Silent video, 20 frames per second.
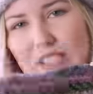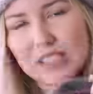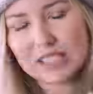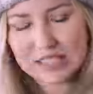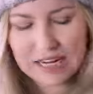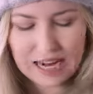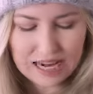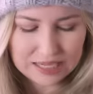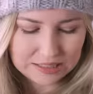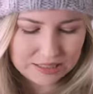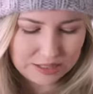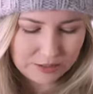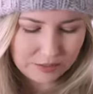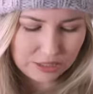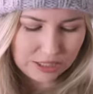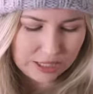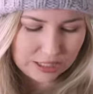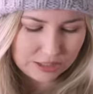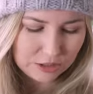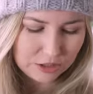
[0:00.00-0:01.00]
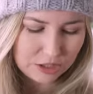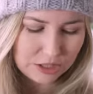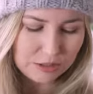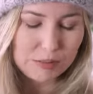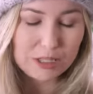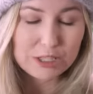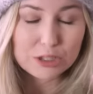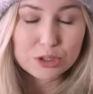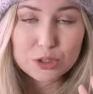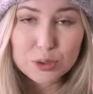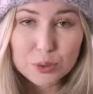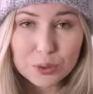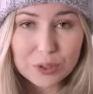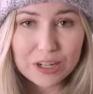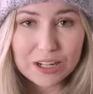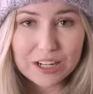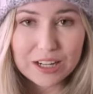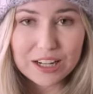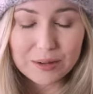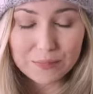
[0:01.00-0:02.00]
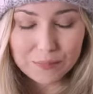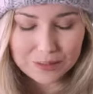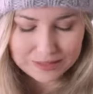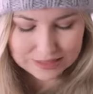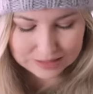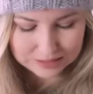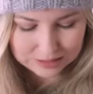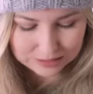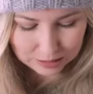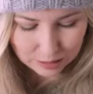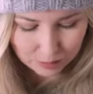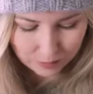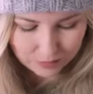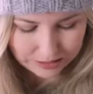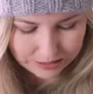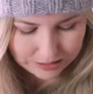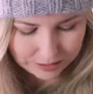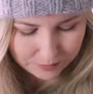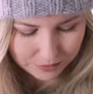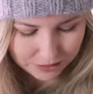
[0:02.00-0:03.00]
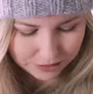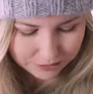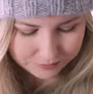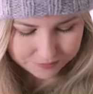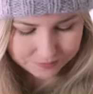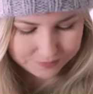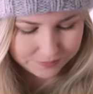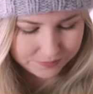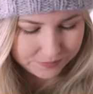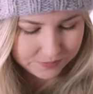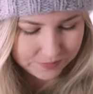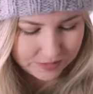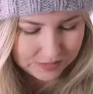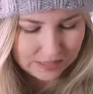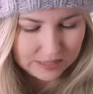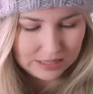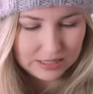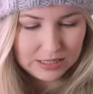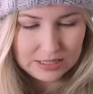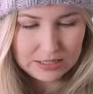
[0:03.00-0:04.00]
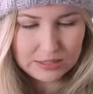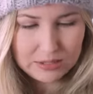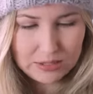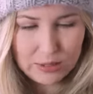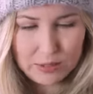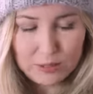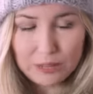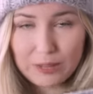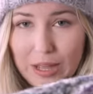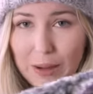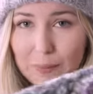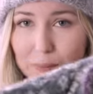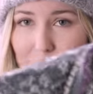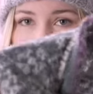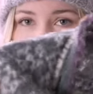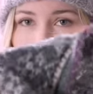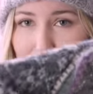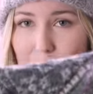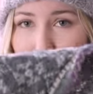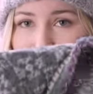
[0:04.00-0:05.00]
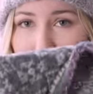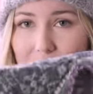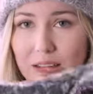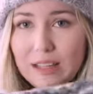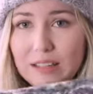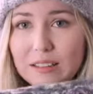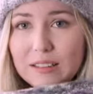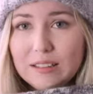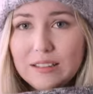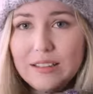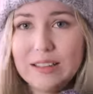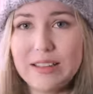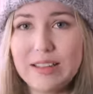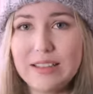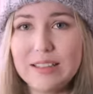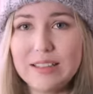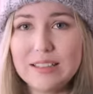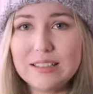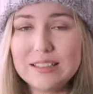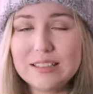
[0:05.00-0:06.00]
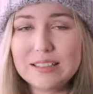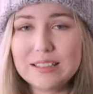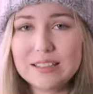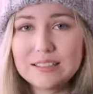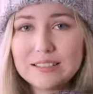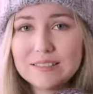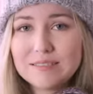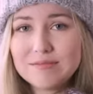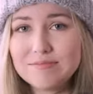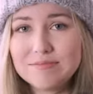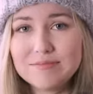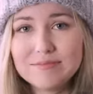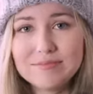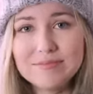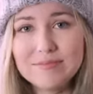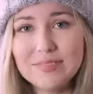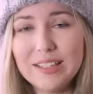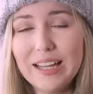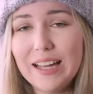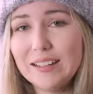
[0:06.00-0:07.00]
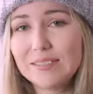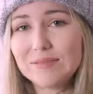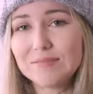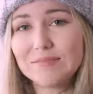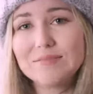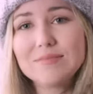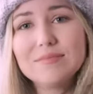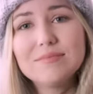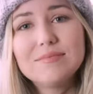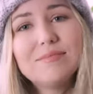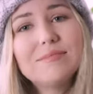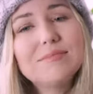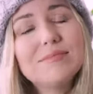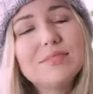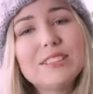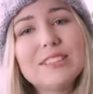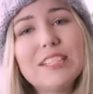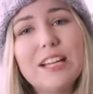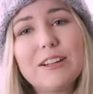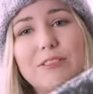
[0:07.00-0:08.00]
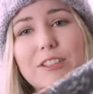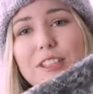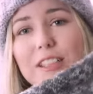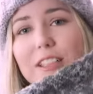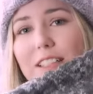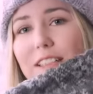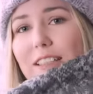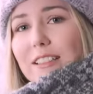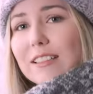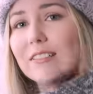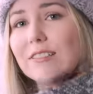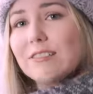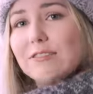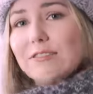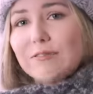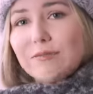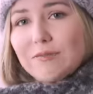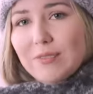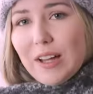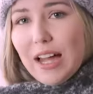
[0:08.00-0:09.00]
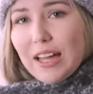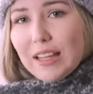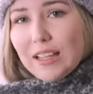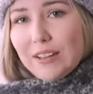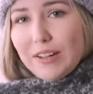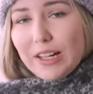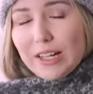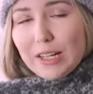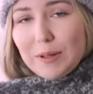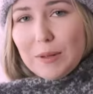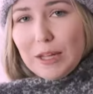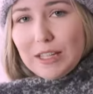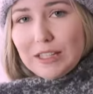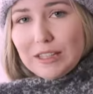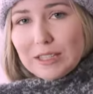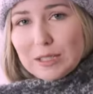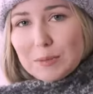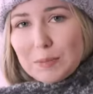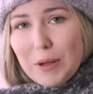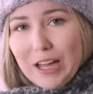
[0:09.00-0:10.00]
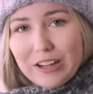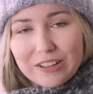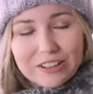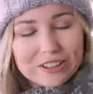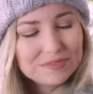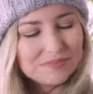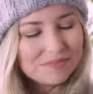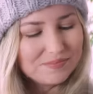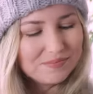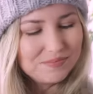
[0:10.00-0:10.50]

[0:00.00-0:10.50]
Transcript: to tack down the edge to make sure it wasn't going anywhere. So that worked out well, and yeah, definitely highly recommend this pattern.